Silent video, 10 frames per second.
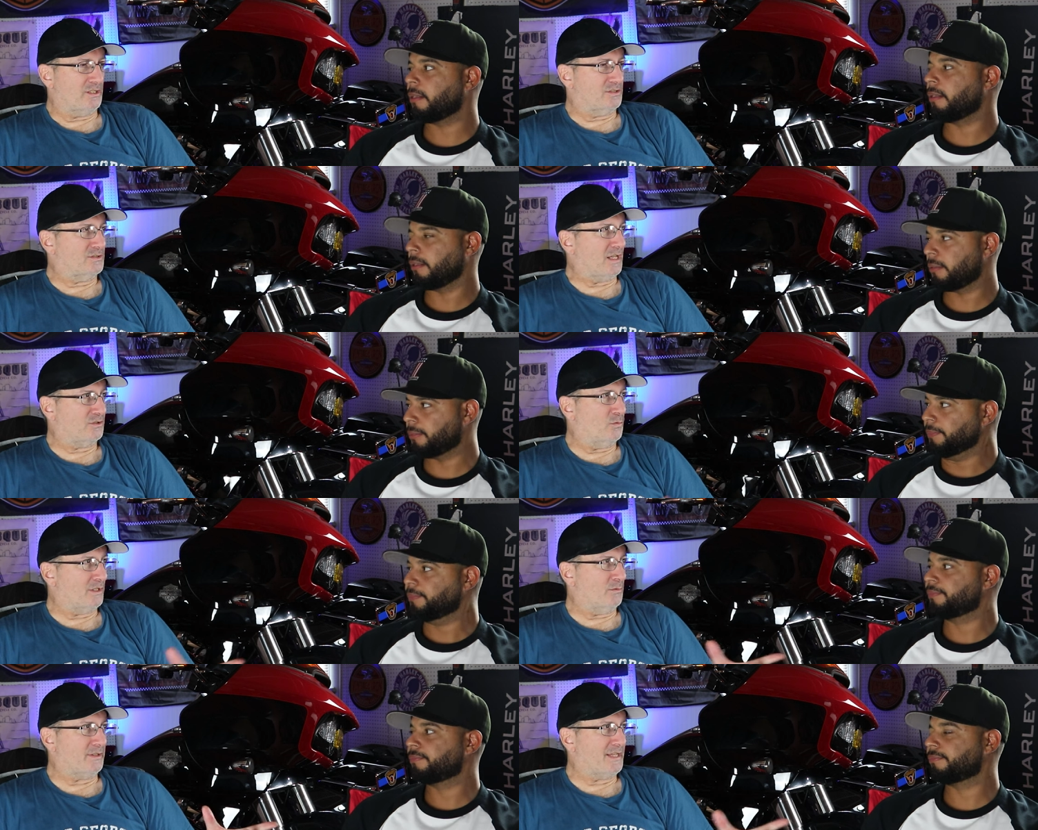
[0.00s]
Speaker 1: because at
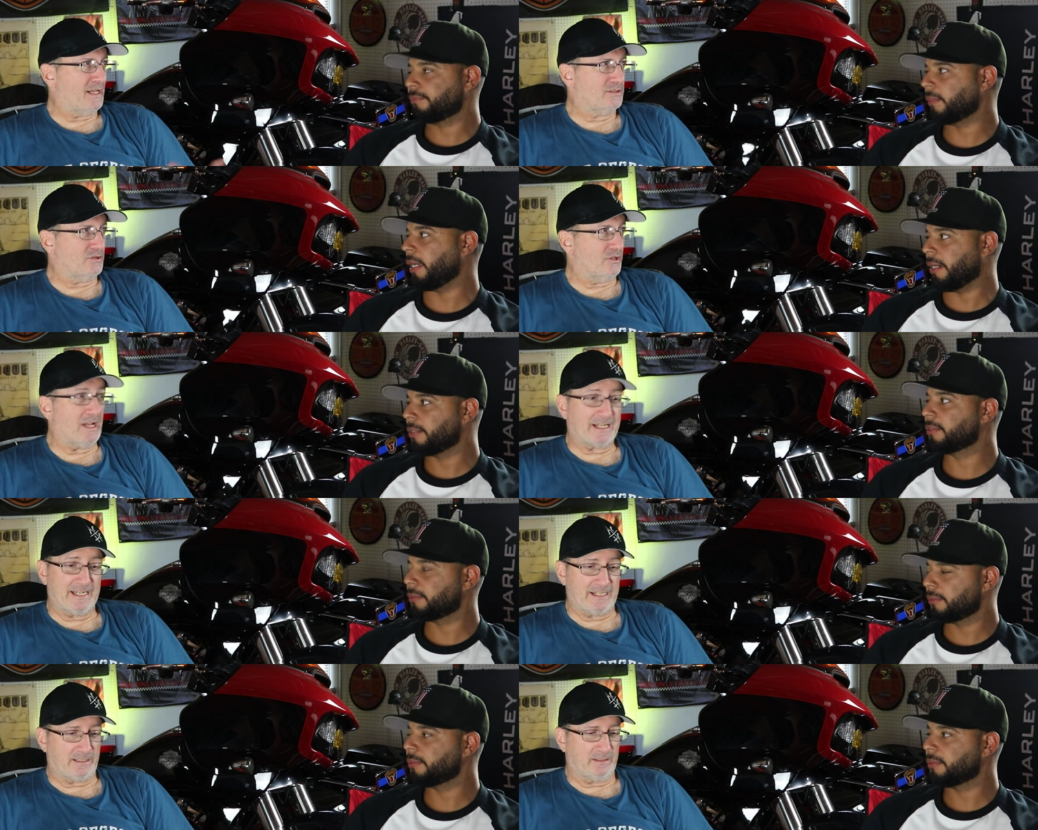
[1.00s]
21000 yeah. you're not
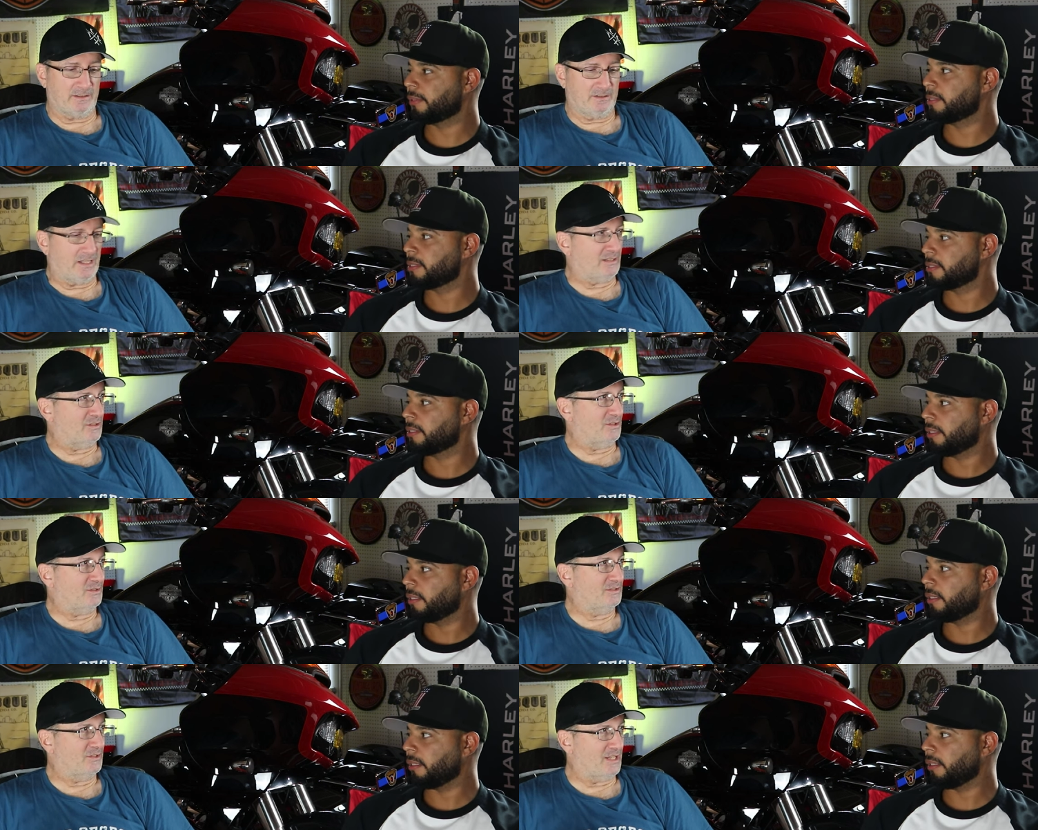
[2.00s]
getting that little
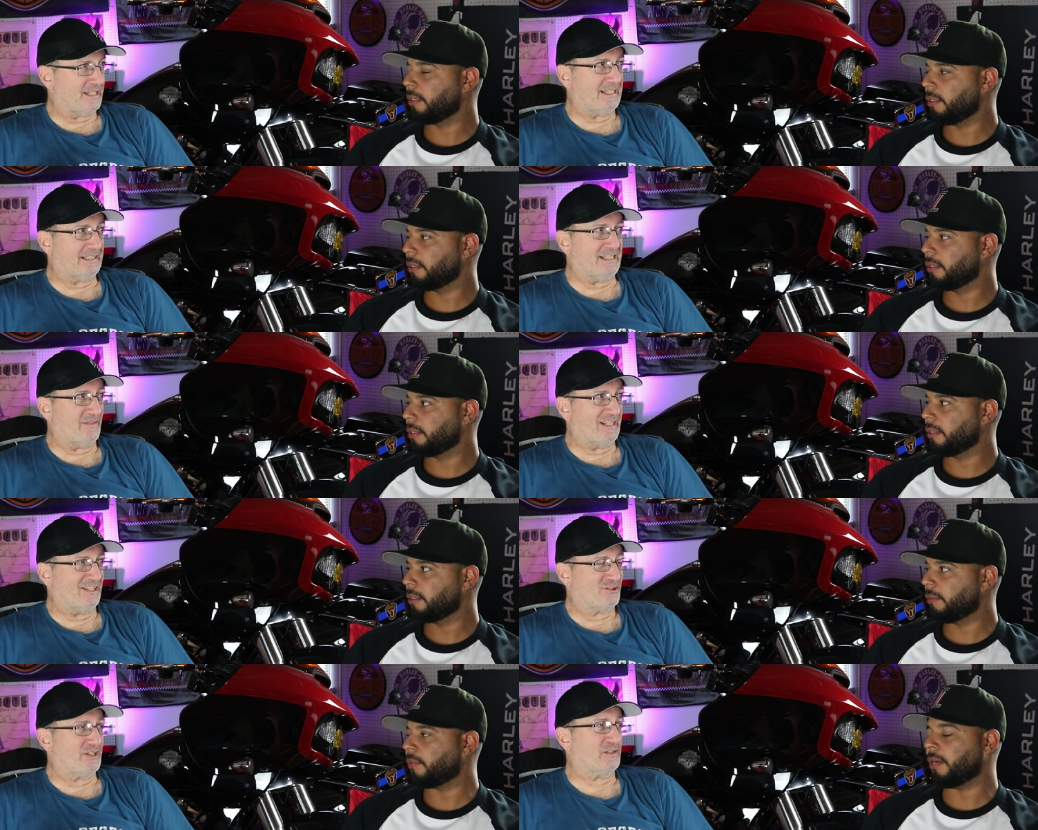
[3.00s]
you're not getting the
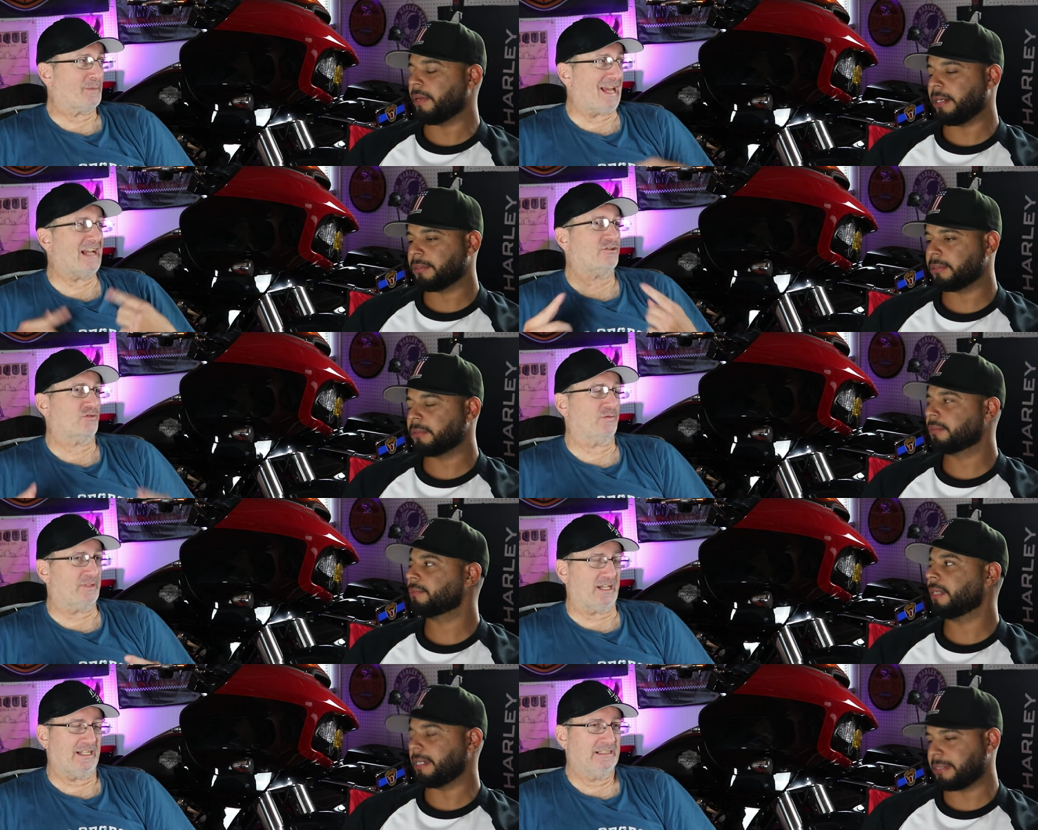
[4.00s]
navigation right, right. extra for
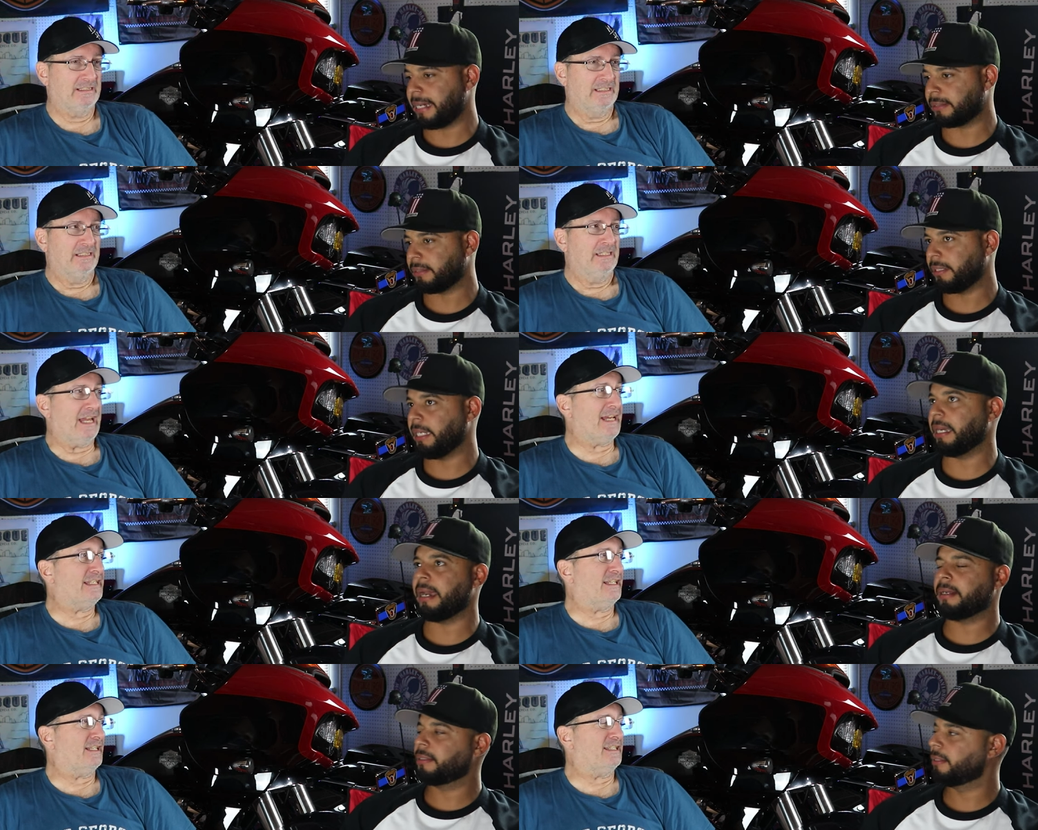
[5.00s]
that
Speaker 2: exactly and, yeah.
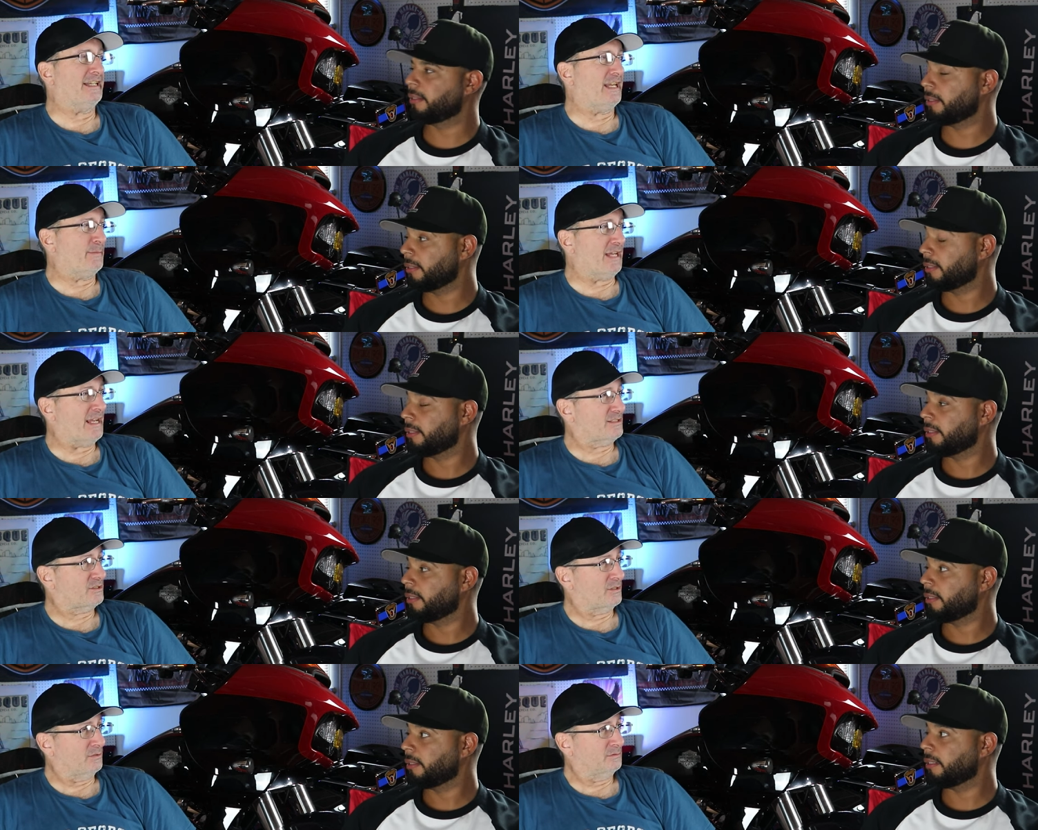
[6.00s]
Speaker 1: and i think abs
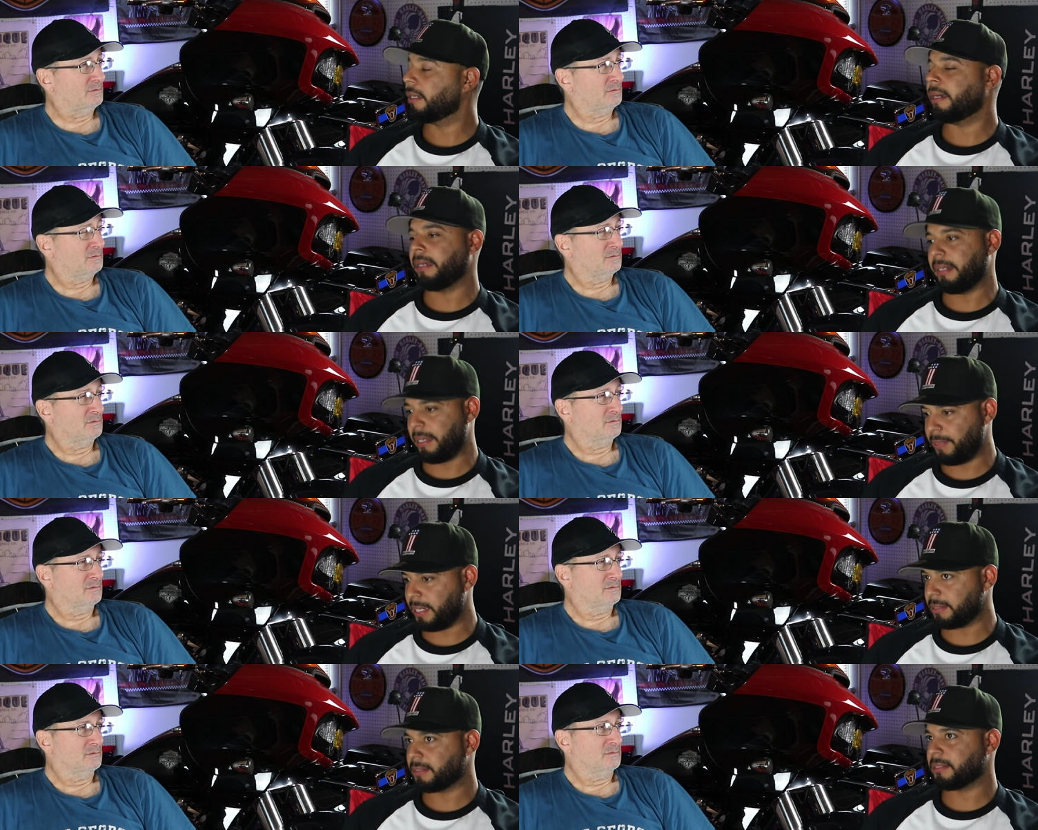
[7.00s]
Speaker 2: too and
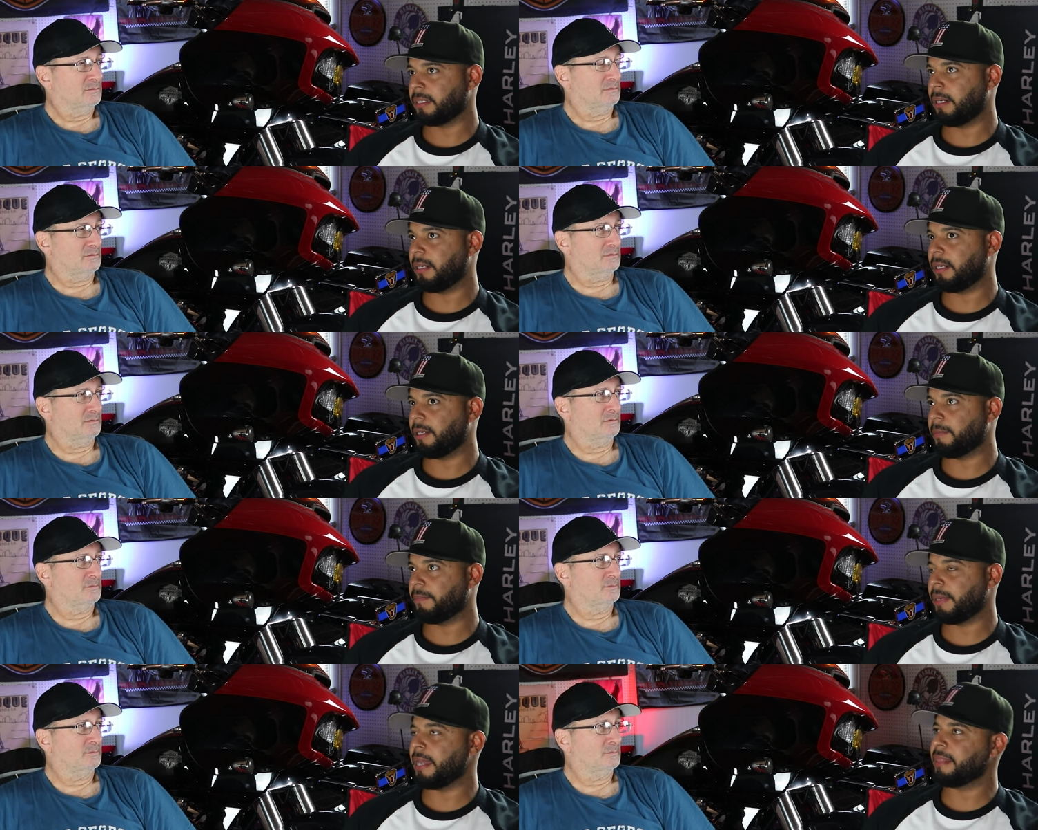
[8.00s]
abs
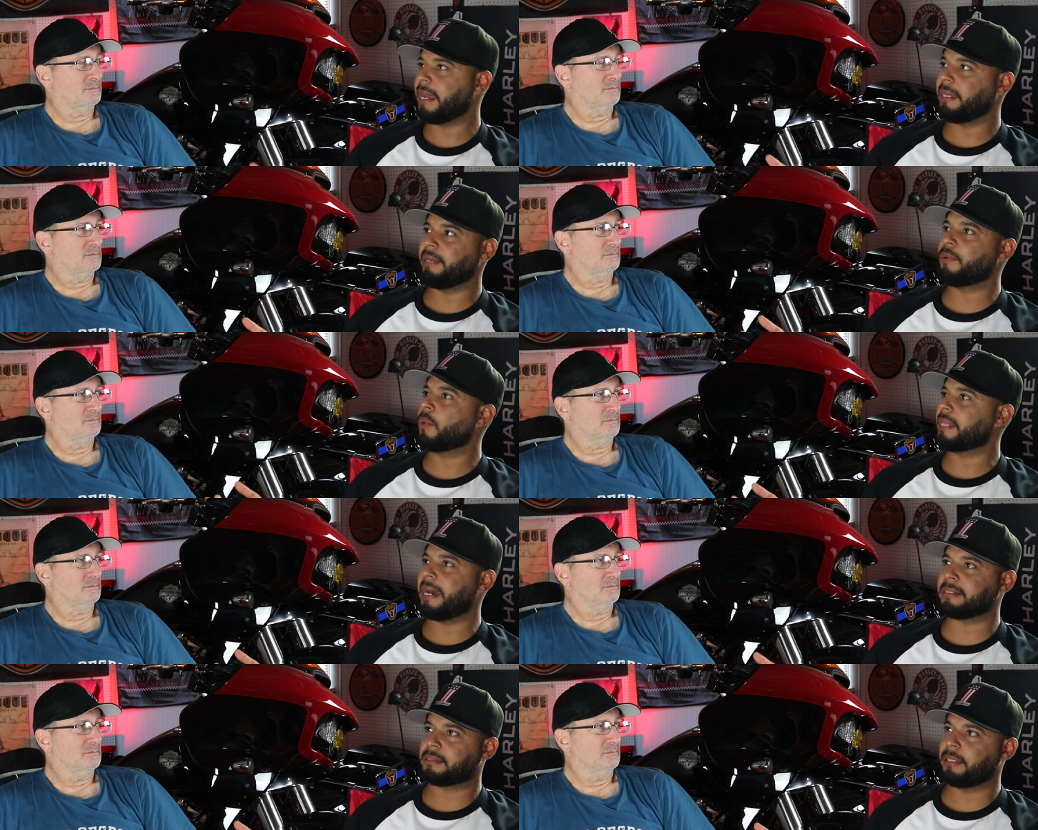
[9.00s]
um, and then even with
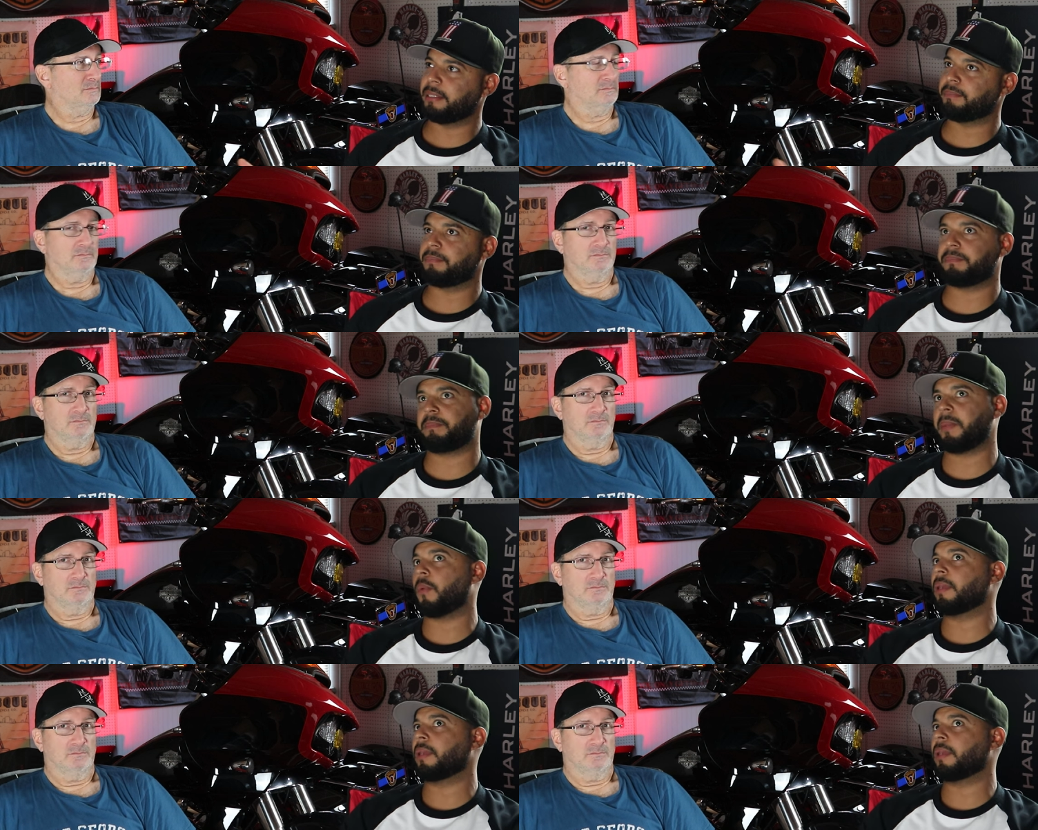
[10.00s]
the st people